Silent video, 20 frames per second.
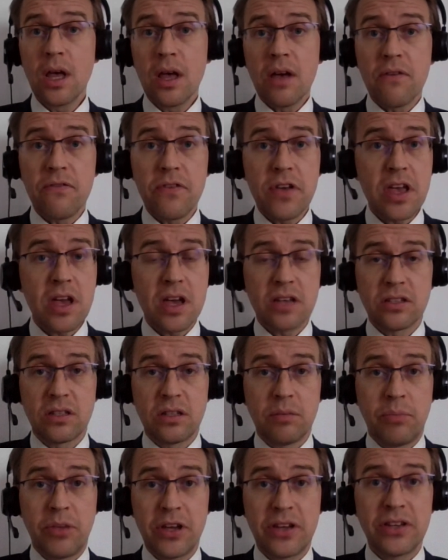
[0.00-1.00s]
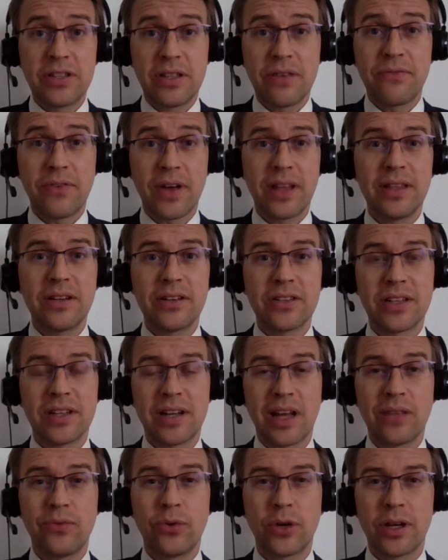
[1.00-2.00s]
We, as the biggest defenders and
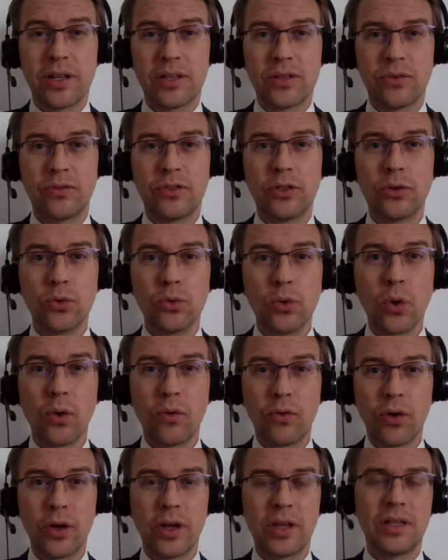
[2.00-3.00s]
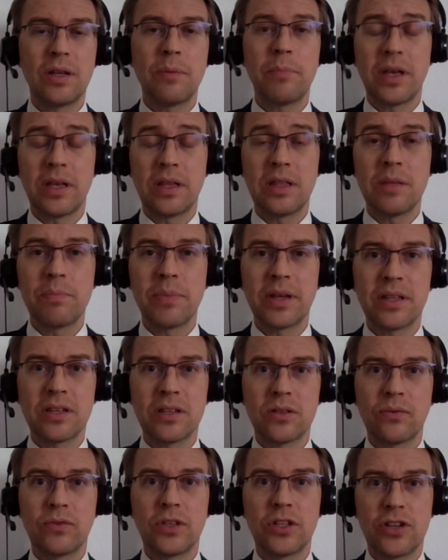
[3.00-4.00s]
advocates of the rule of law and the
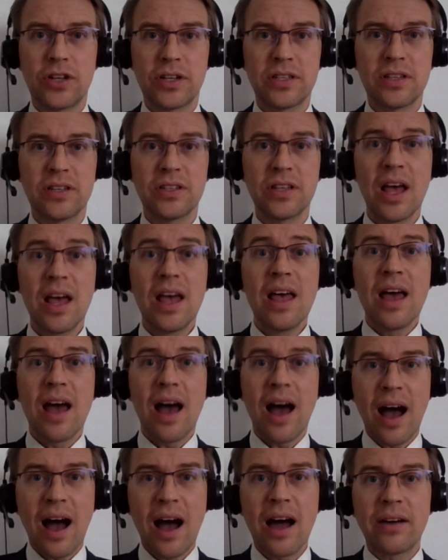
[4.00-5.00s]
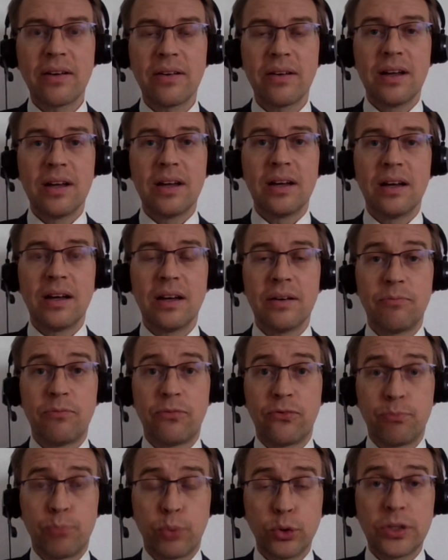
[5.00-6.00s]
independence of the justice, are uh,
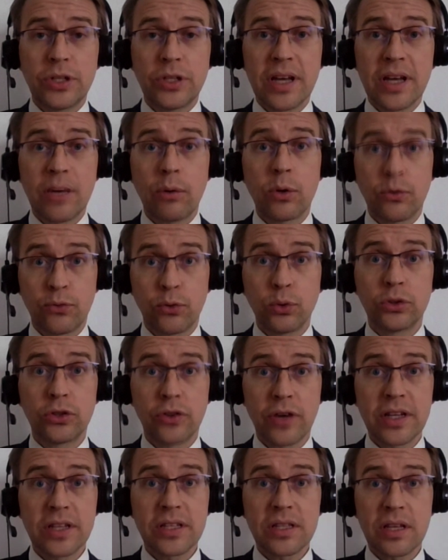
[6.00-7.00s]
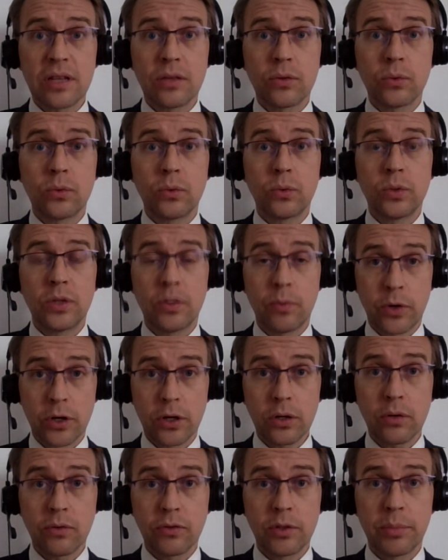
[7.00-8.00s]
putting our full trust into the
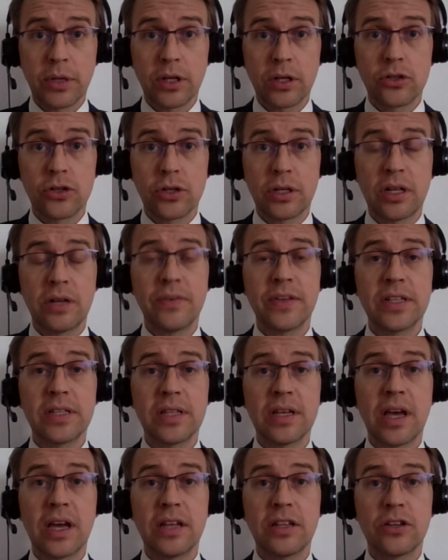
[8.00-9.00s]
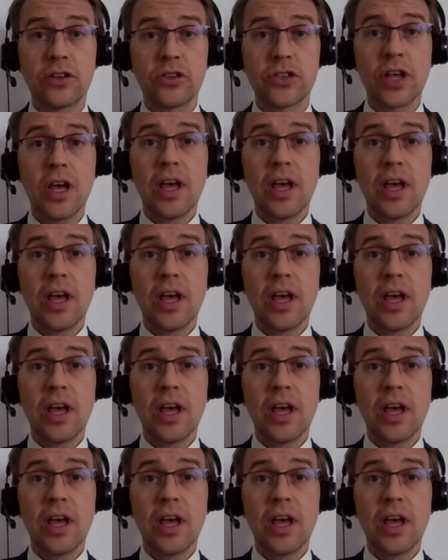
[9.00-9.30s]
work of the Belgian investigators.